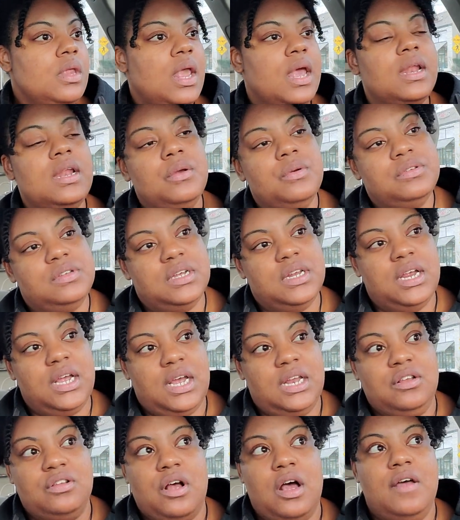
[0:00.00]
and he was eating,
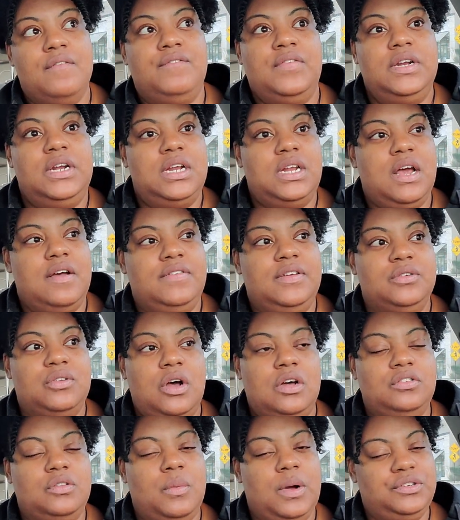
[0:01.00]
and funny enough, he was
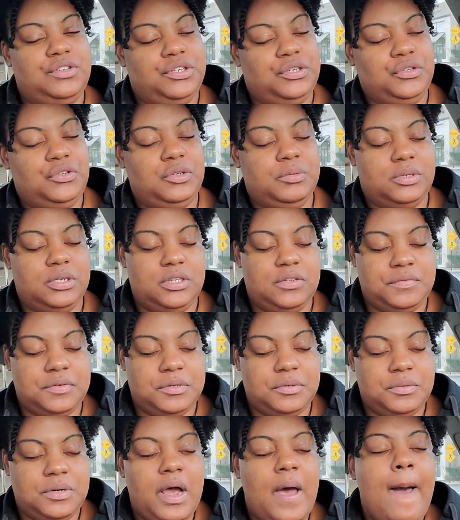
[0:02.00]
also watching YouTube on his
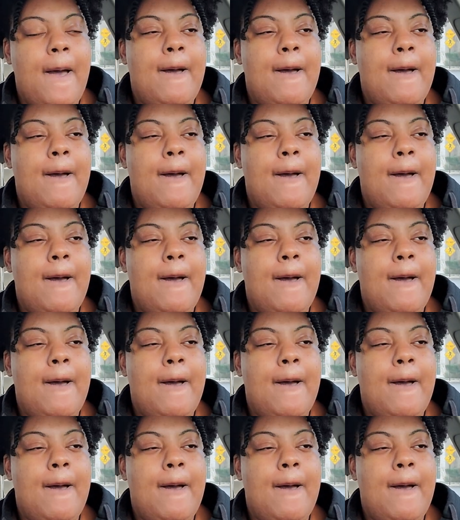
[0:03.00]
phone,